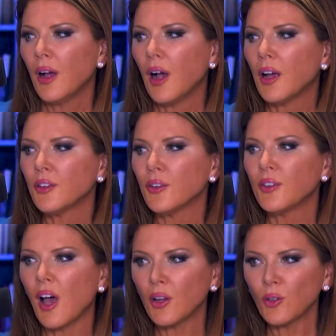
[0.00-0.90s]
under
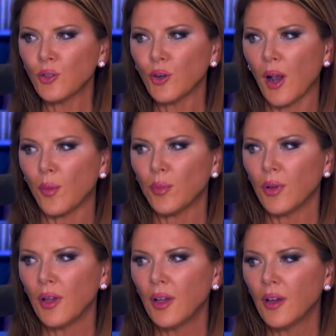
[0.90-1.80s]
Donald Trump
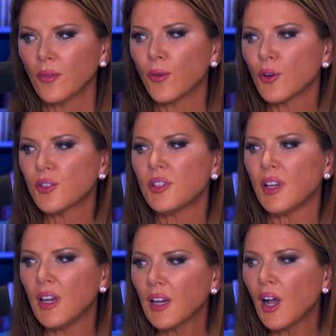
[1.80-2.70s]
versus
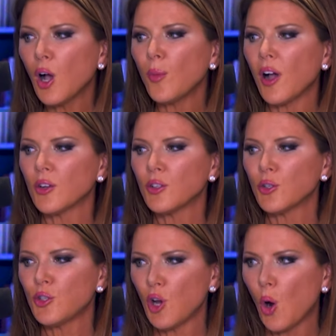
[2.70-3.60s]
income under
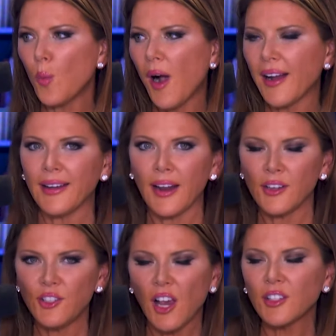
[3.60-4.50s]
Joe Biden,
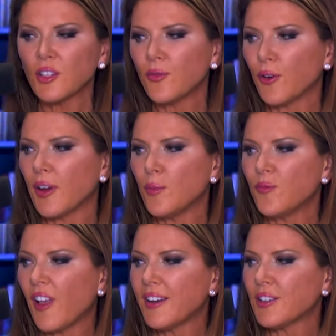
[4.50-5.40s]
adjusted for
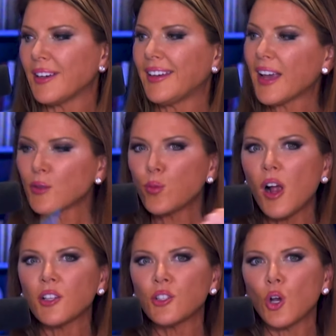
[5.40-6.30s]
inflation. Guess
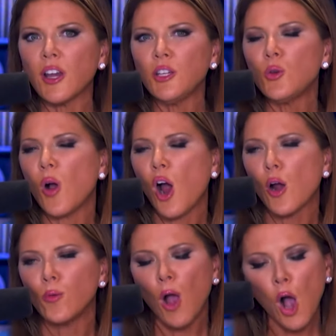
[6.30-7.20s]
what, Joy? You
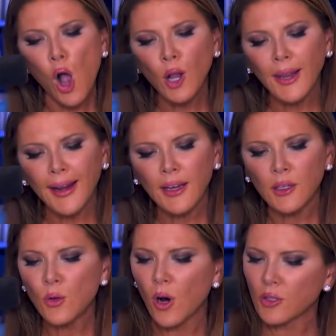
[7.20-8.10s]
are wrong, lady.
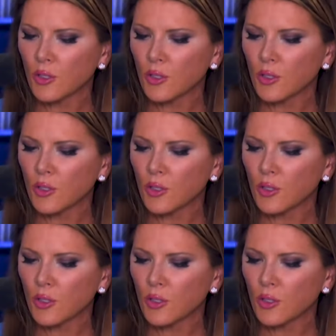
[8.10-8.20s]
You are